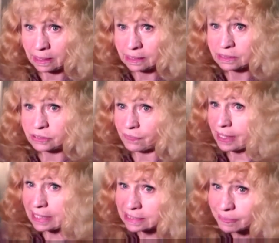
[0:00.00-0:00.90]
So the
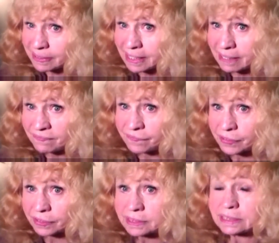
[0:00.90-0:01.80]
husband came
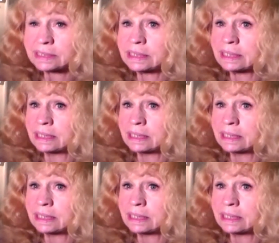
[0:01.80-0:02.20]
first,